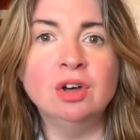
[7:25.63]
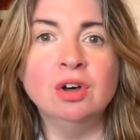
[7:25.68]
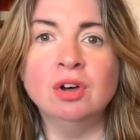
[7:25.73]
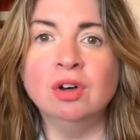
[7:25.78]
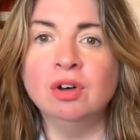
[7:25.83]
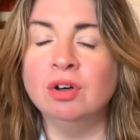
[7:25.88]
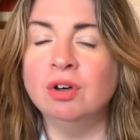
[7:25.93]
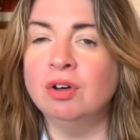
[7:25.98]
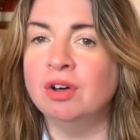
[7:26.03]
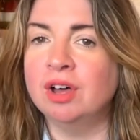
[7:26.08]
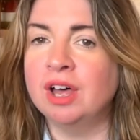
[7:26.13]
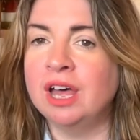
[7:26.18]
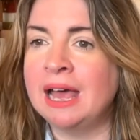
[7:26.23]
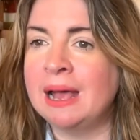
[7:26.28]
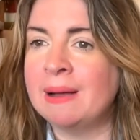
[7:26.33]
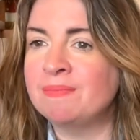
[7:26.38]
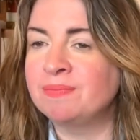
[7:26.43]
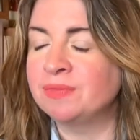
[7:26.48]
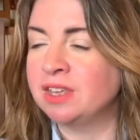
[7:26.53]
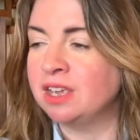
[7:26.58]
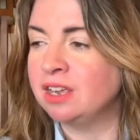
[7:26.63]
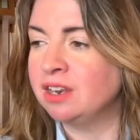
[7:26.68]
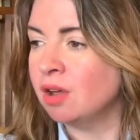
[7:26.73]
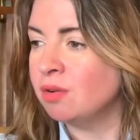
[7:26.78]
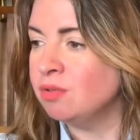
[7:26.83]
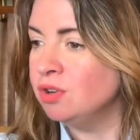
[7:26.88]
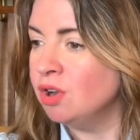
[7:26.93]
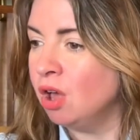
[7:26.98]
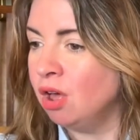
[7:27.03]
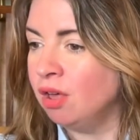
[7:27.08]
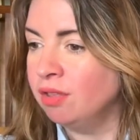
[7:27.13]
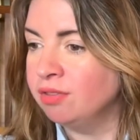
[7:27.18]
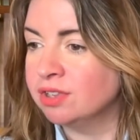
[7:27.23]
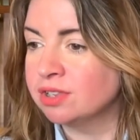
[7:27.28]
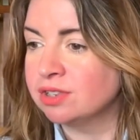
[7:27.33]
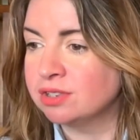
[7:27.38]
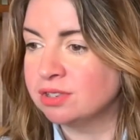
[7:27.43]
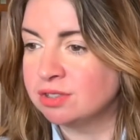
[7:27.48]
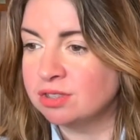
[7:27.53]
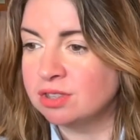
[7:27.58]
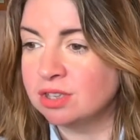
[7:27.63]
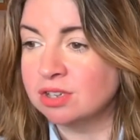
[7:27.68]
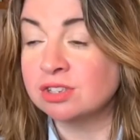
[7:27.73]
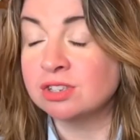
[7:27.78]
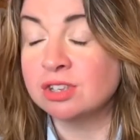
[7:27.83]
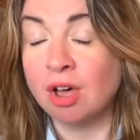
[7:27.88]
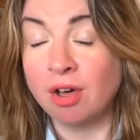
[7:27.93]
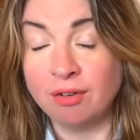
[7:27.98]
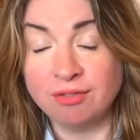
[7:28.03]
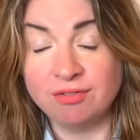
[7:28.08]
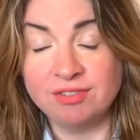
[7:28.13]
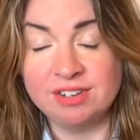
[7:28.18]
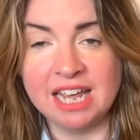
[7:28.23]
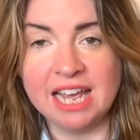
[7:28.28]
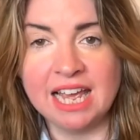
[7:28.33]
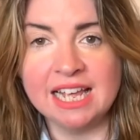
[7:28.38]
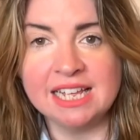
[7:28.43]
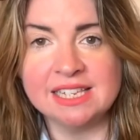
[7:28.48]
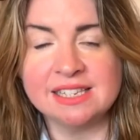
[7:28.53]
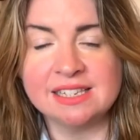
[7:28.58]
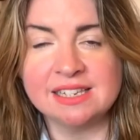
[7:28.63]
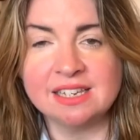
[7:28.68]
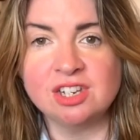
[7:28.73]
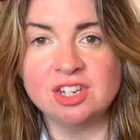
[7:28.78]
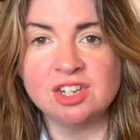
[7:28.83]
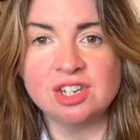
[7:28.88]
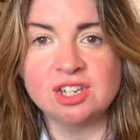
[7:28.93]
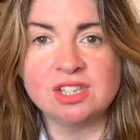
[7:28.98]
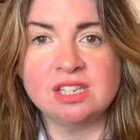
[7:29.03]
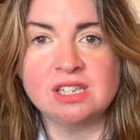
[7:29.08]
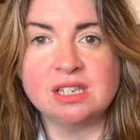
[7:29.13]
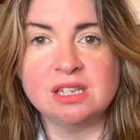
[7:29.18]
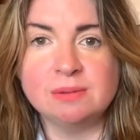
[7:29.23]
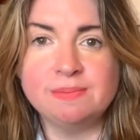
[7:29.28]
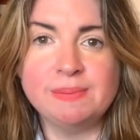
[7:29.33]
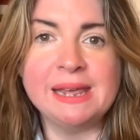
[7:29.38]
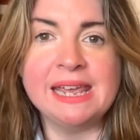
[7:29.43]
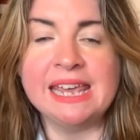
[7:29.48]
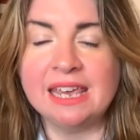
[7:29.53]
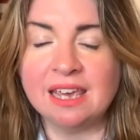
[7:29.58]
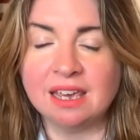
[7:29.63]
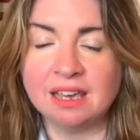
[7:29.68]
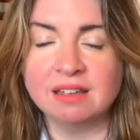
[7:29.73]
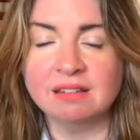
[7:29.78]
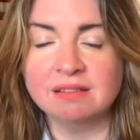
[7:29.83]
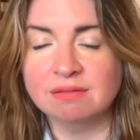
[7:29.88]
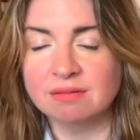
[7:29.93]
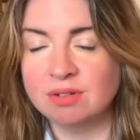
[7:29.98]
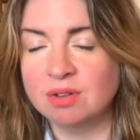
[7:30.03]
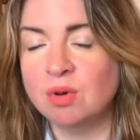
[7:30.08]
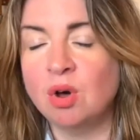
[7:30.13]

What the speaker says: or, not the softest, to just speak